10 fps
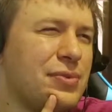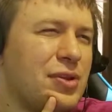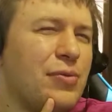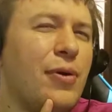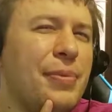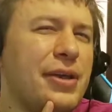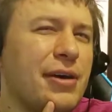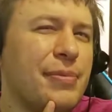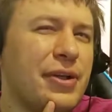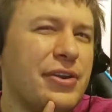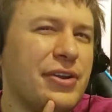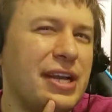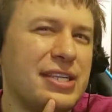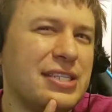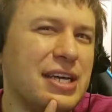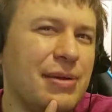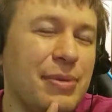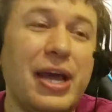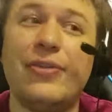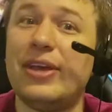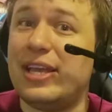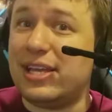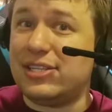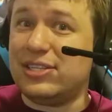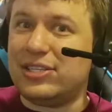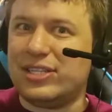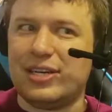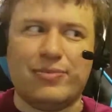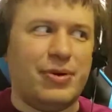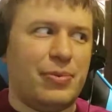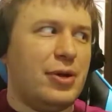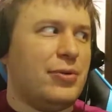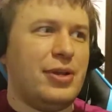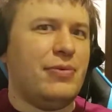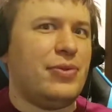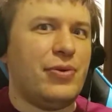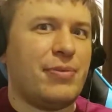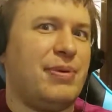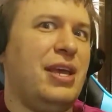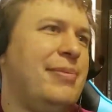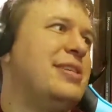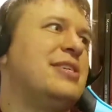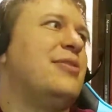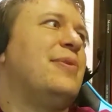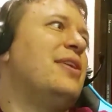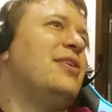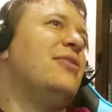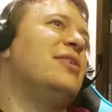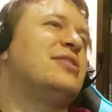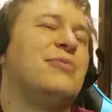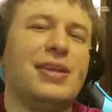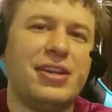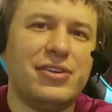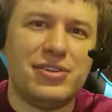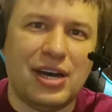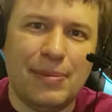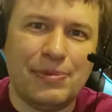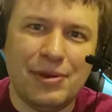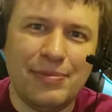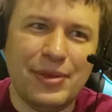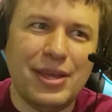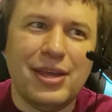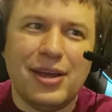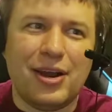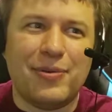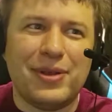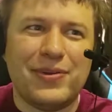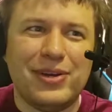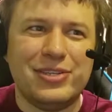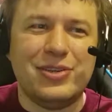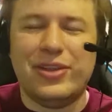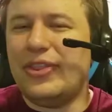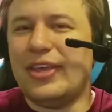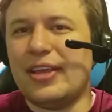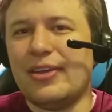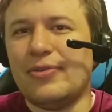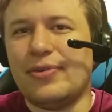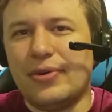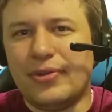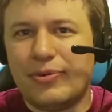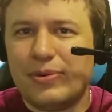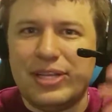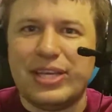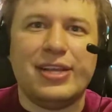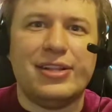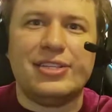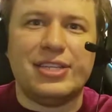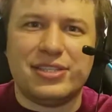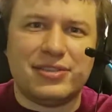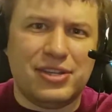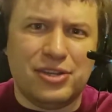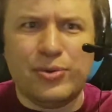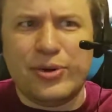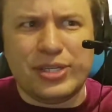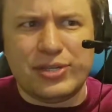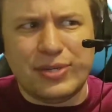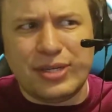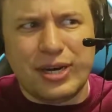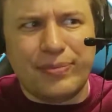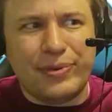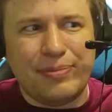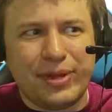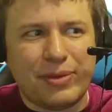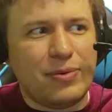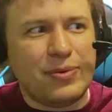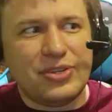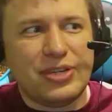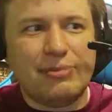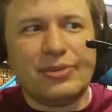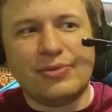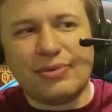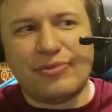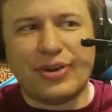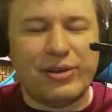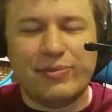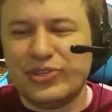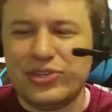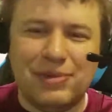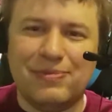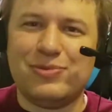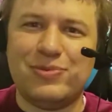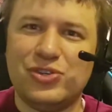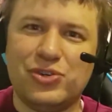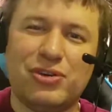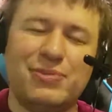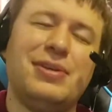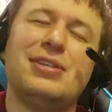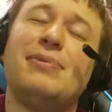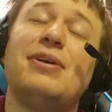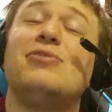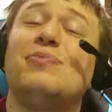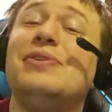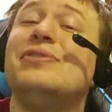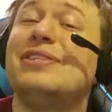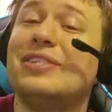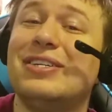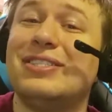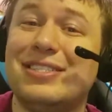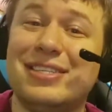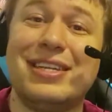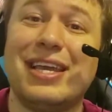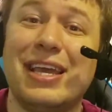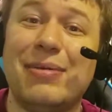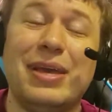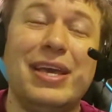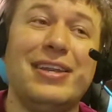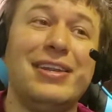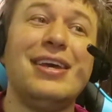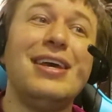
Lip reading: we'll pick up on there next time. Now they get to decide, what do we do with orc babies? How are we going to do this? Are we going to adopt them? Are we going to... And then they can go through all their ridiculous things if they do want to adopt them. Like, well, we should name this one Fred, we should name this one George, because players will discuss this in game and